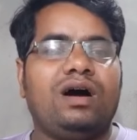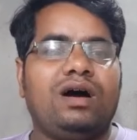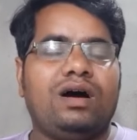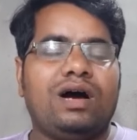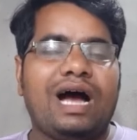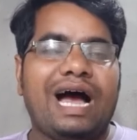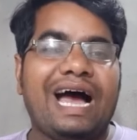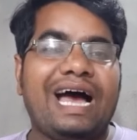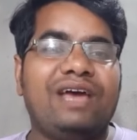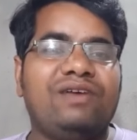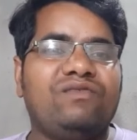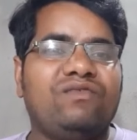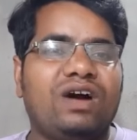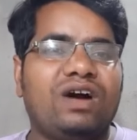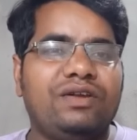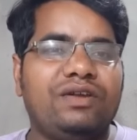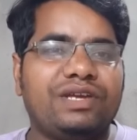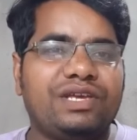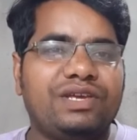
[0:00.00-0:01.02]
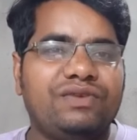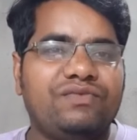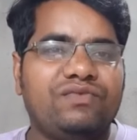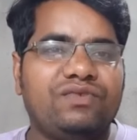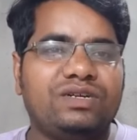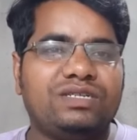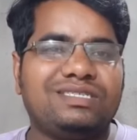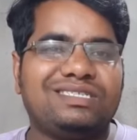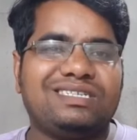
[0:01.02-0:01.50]
high volume
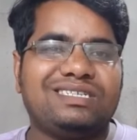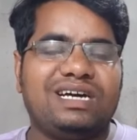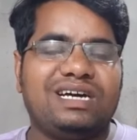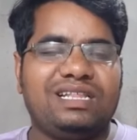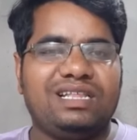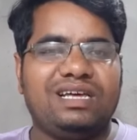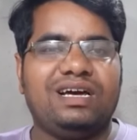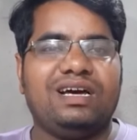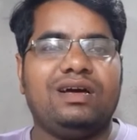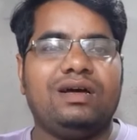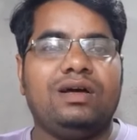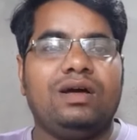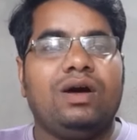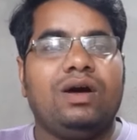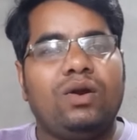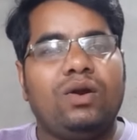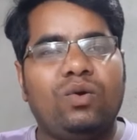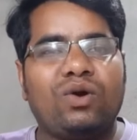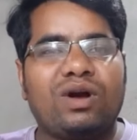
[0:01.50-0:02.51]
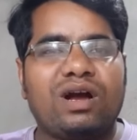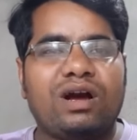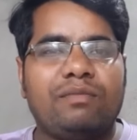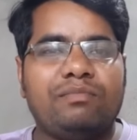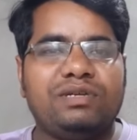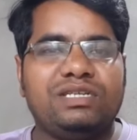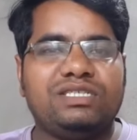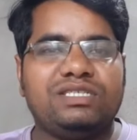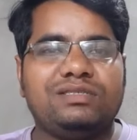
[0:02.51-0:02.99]
keywords and the low
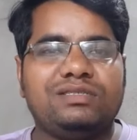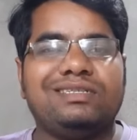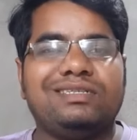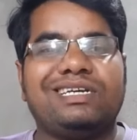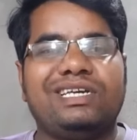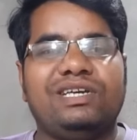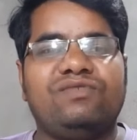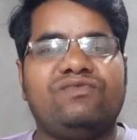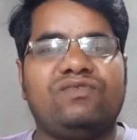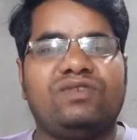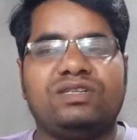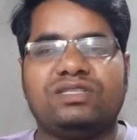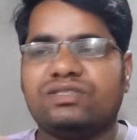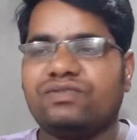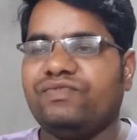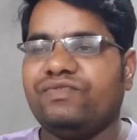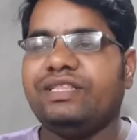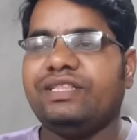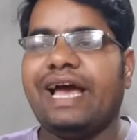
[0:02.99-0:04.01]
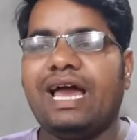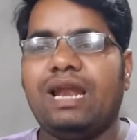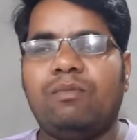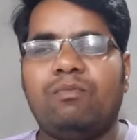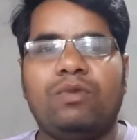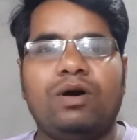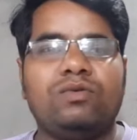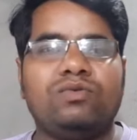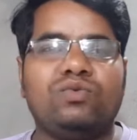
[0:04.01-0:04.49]
competition keywords with the
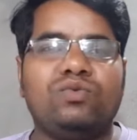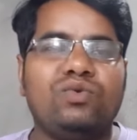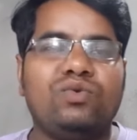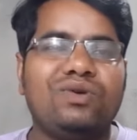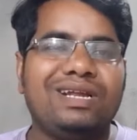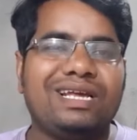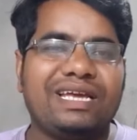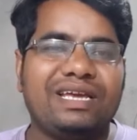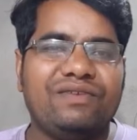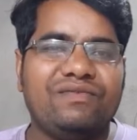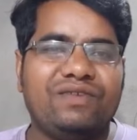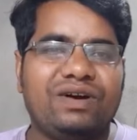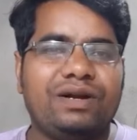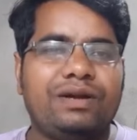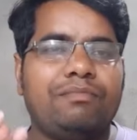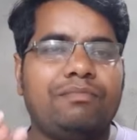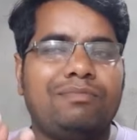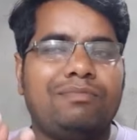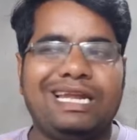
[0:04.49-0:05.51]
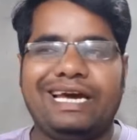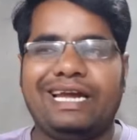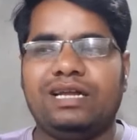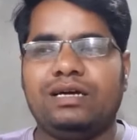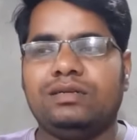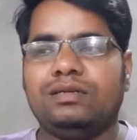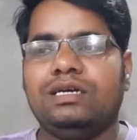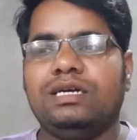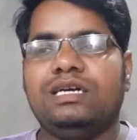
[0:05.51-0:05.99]
help of Google Keyword
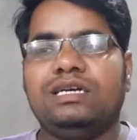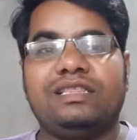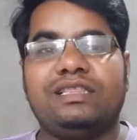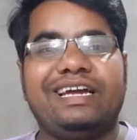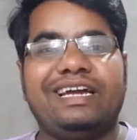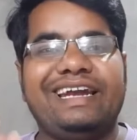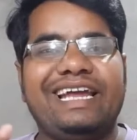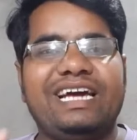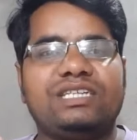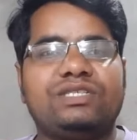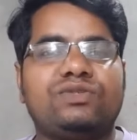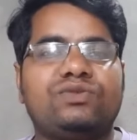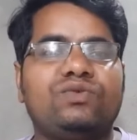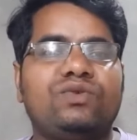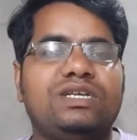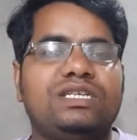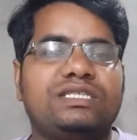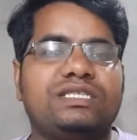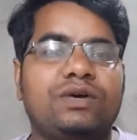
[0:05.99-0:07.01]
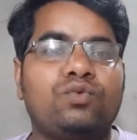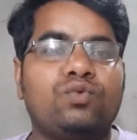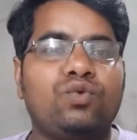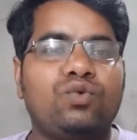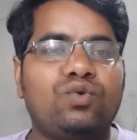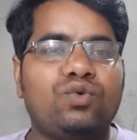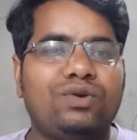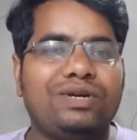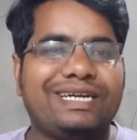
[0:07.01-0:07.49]
Planner. The next tool is the
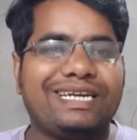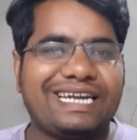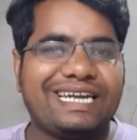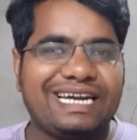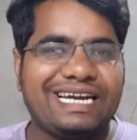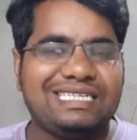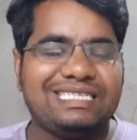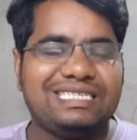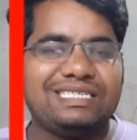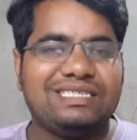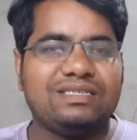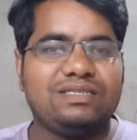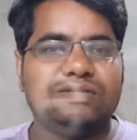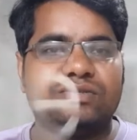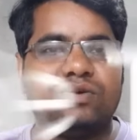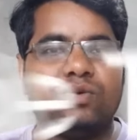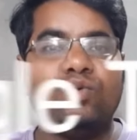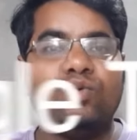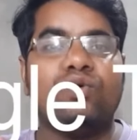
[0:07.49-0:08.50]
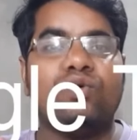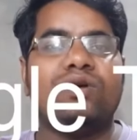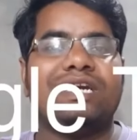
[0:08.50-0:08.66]
Google Trends. So Google